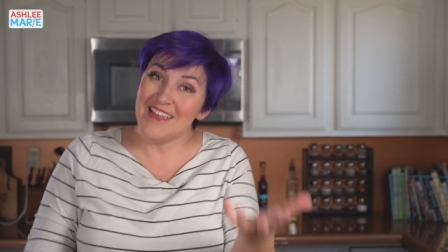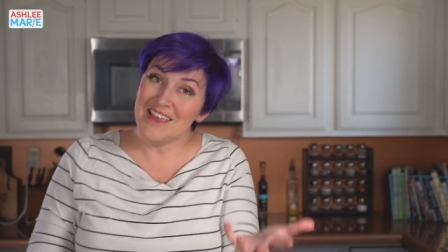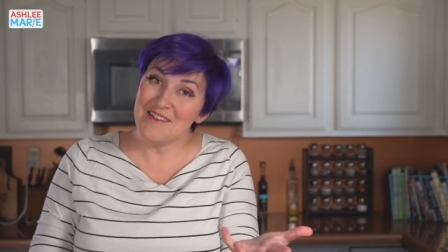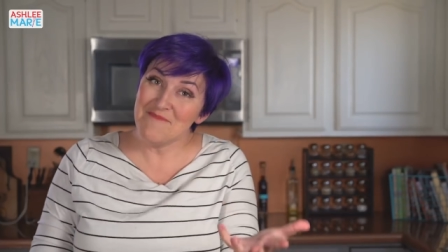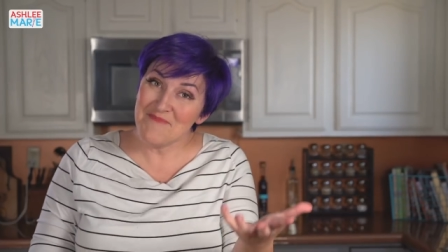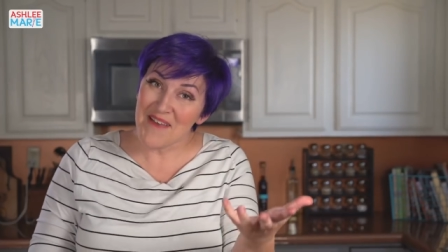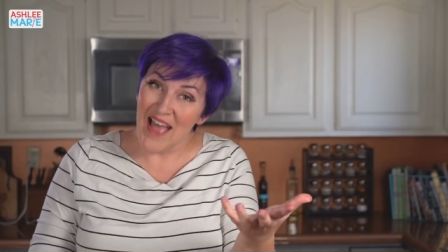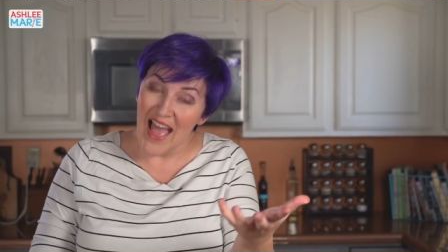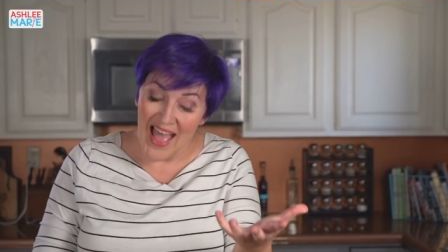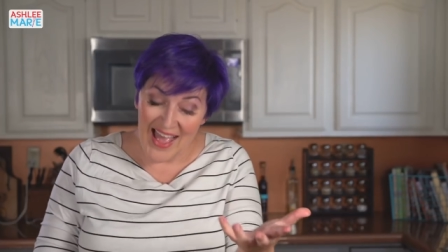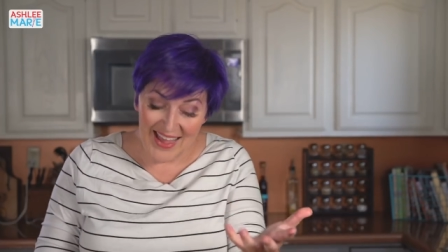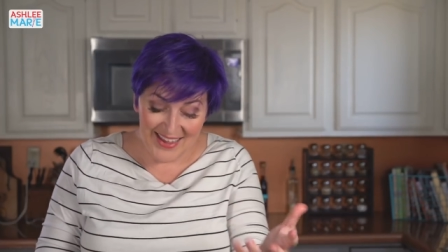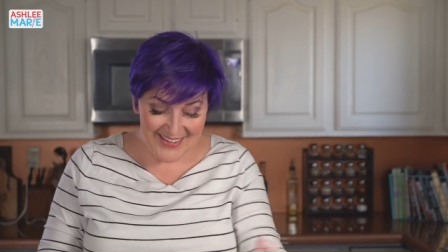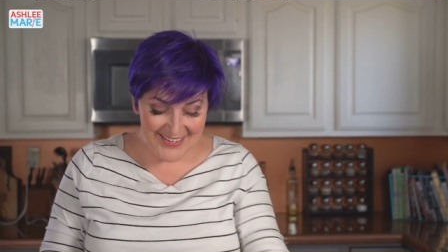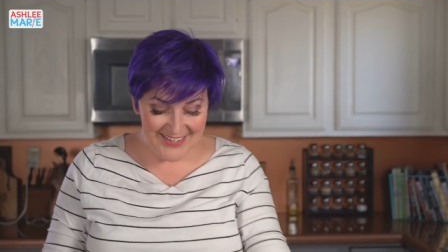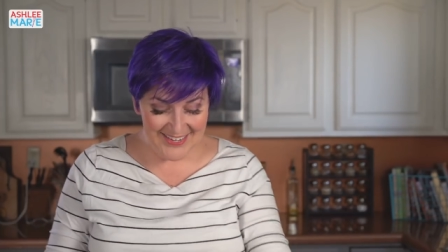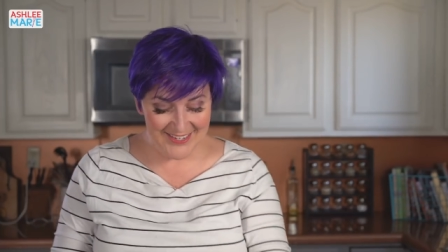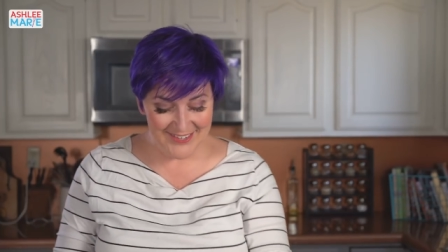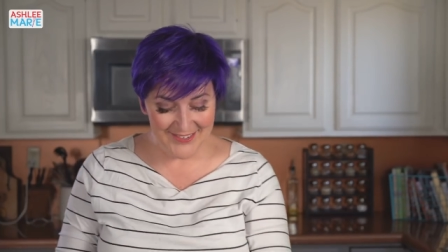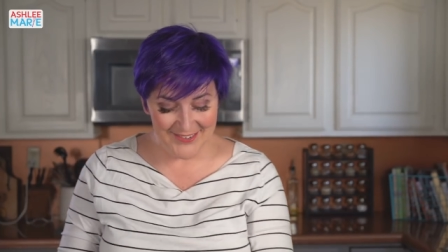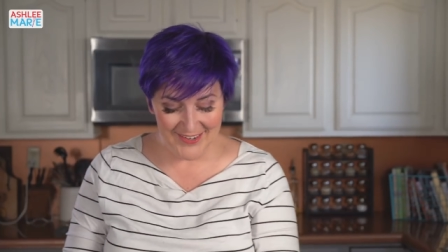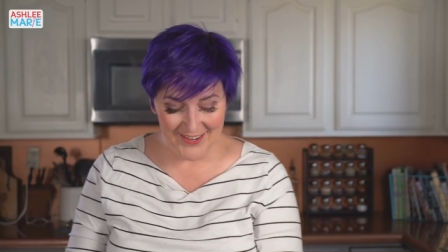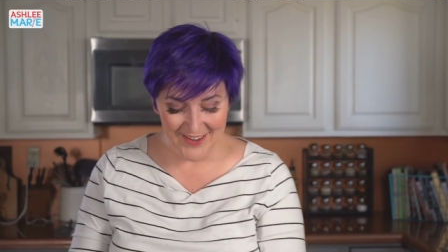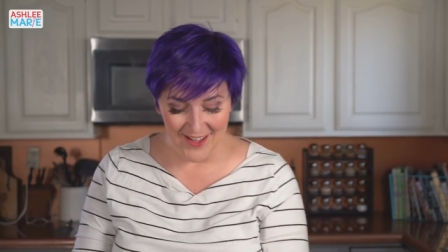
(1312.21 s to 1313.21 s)
get back to
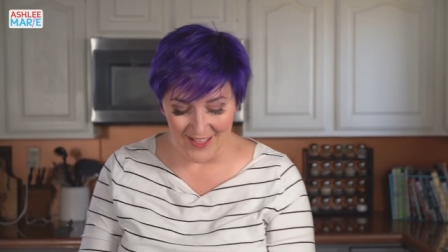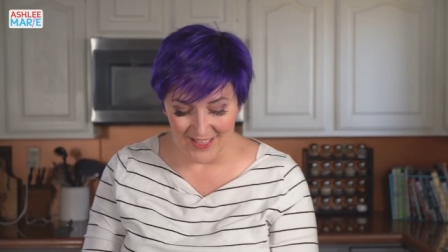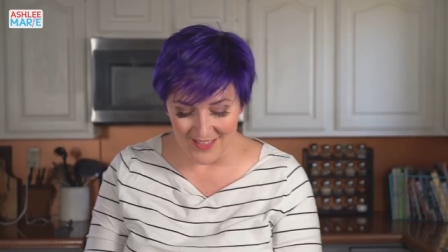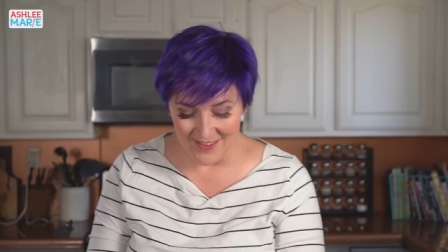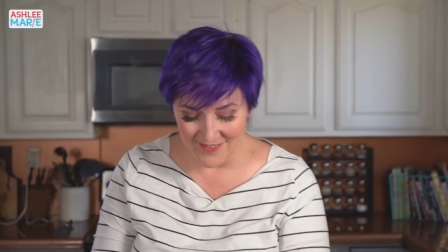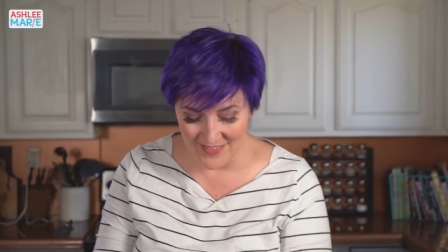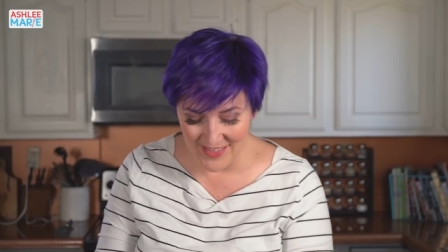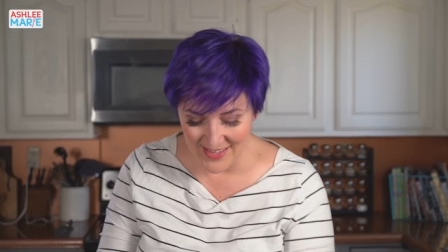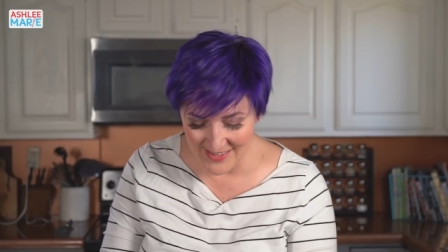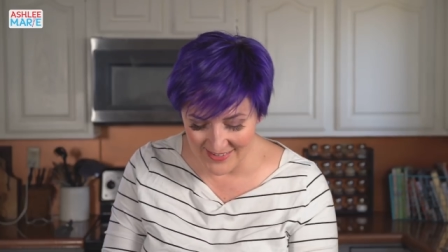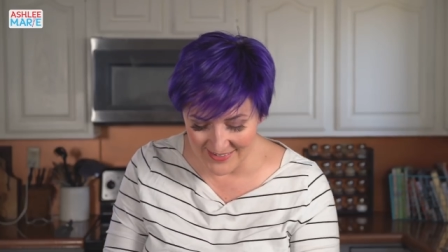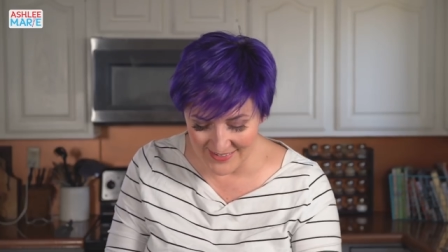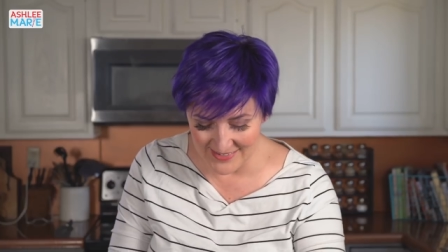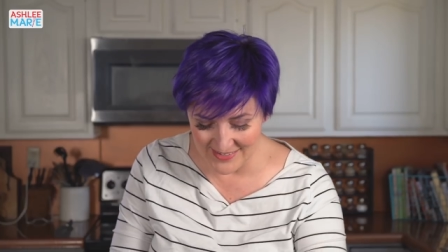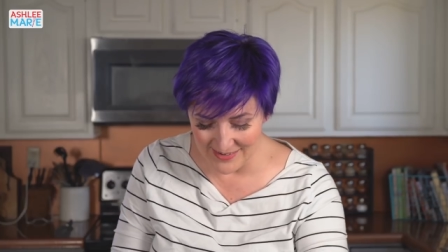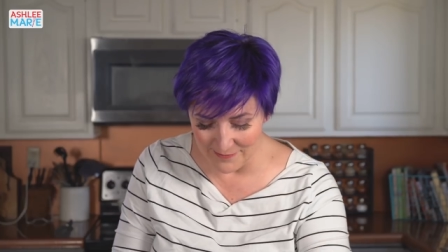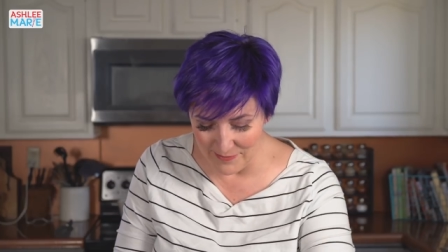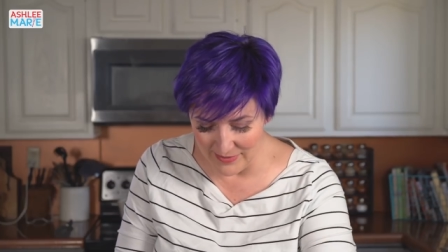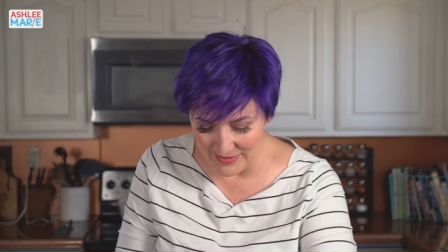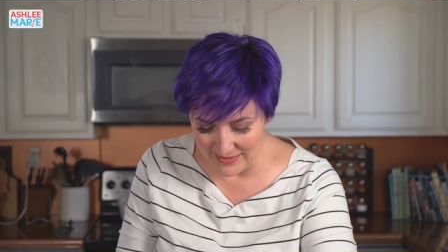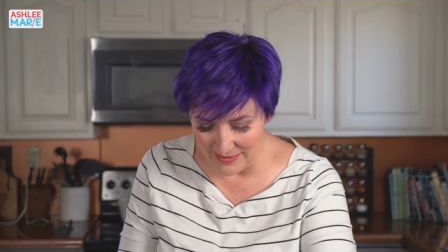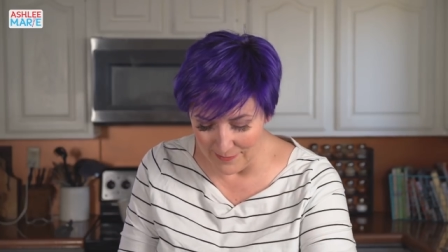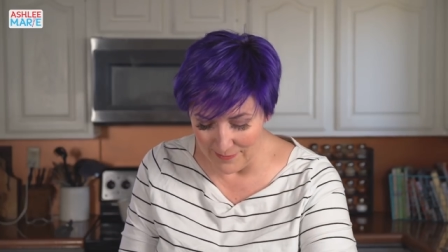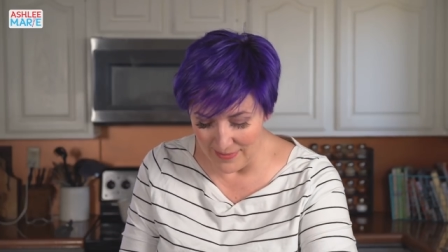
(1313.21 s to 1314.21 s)
doing all of this and
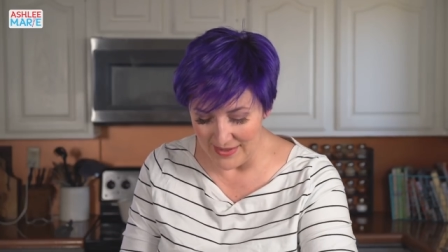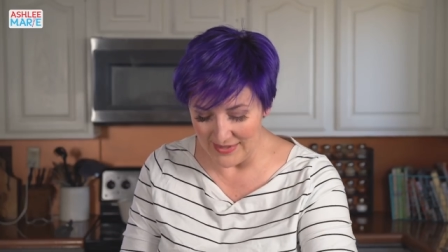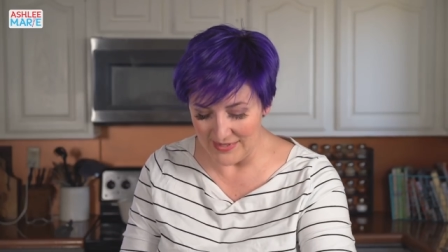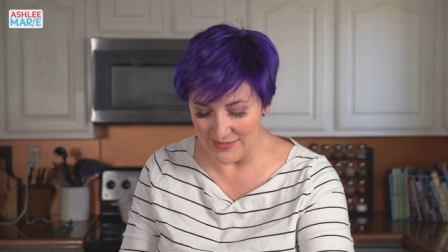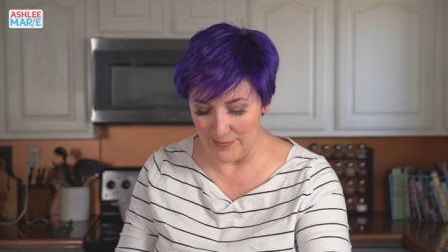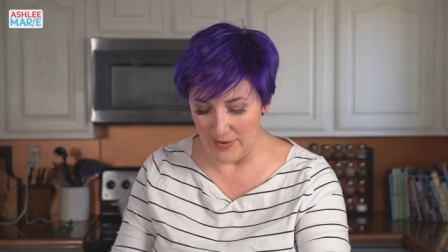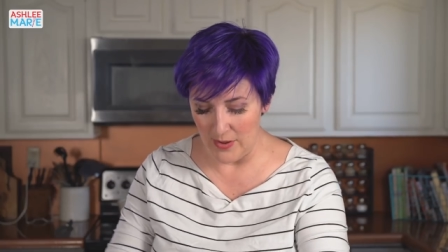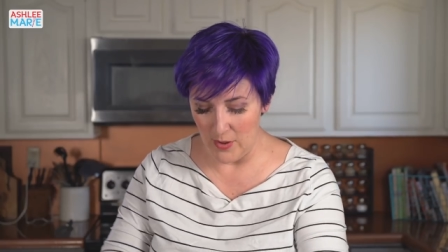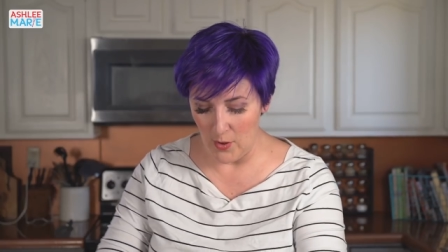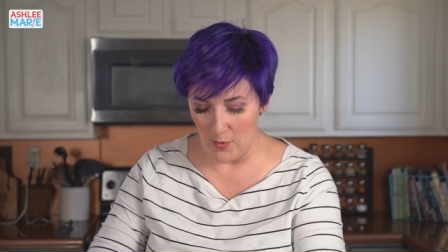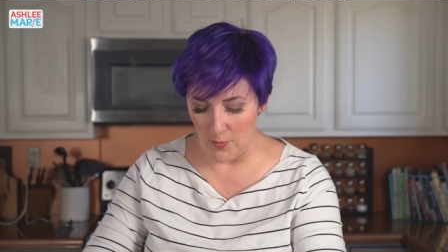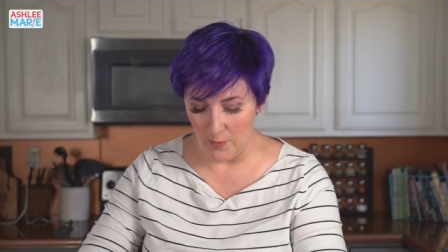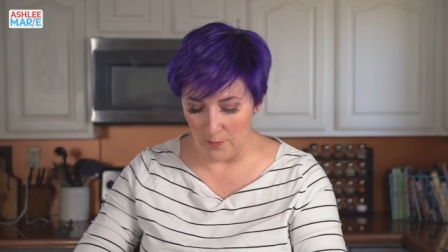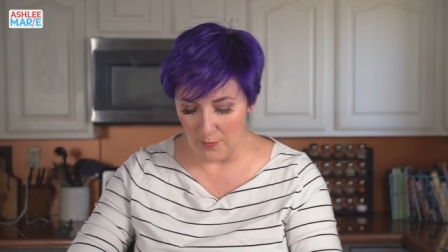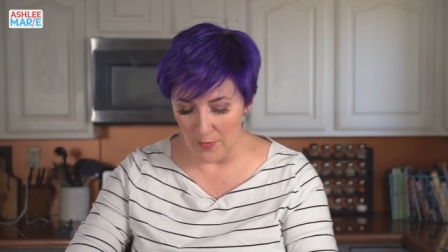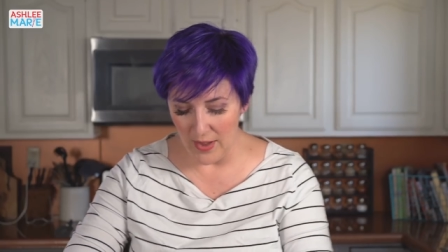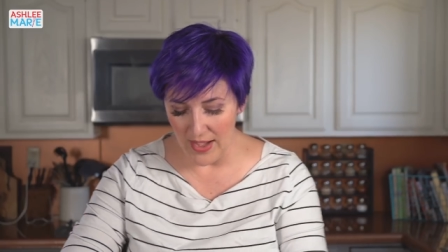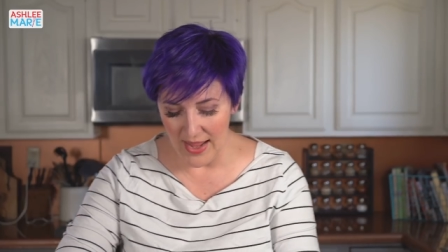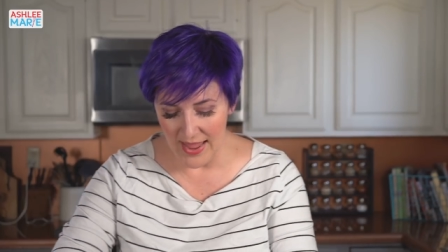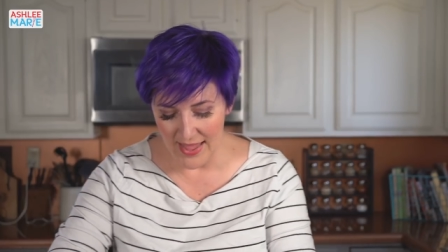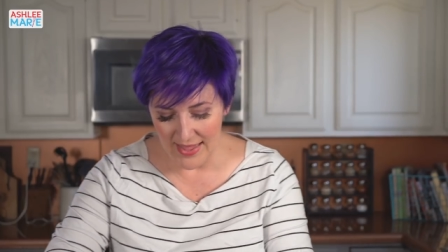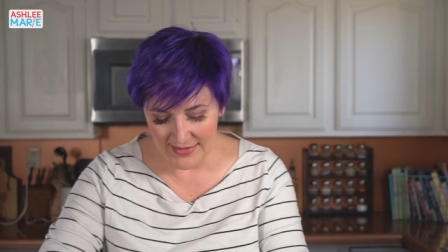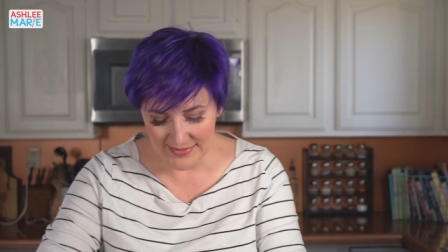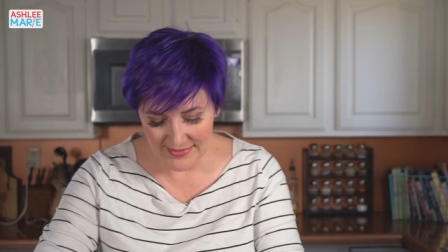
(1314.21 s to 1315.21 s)
getting back to my own
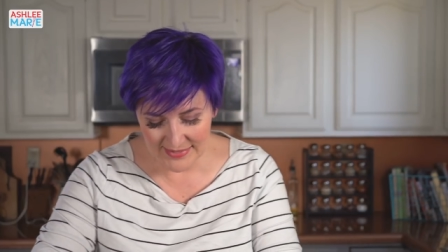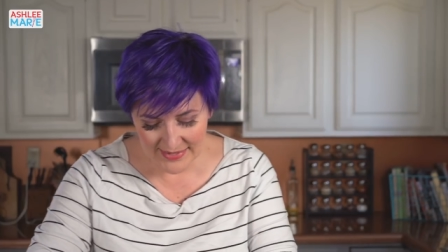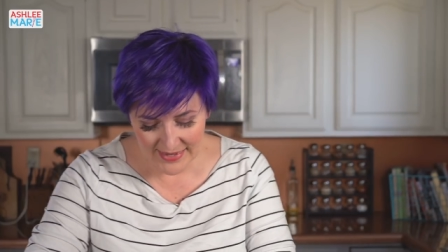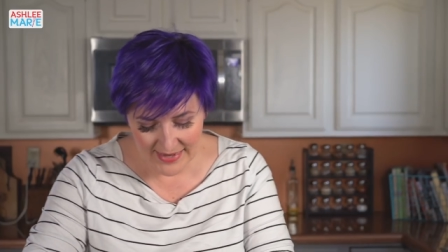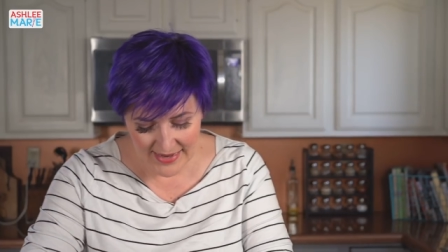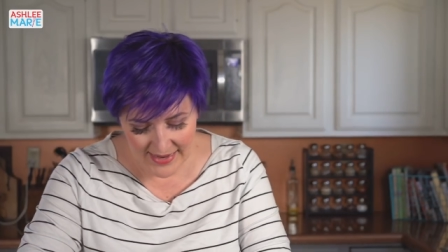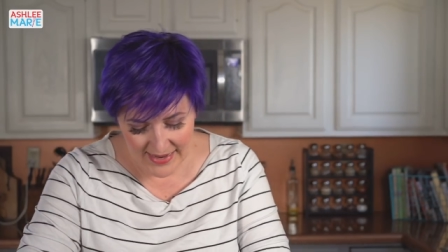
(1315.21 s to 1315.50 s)
brand.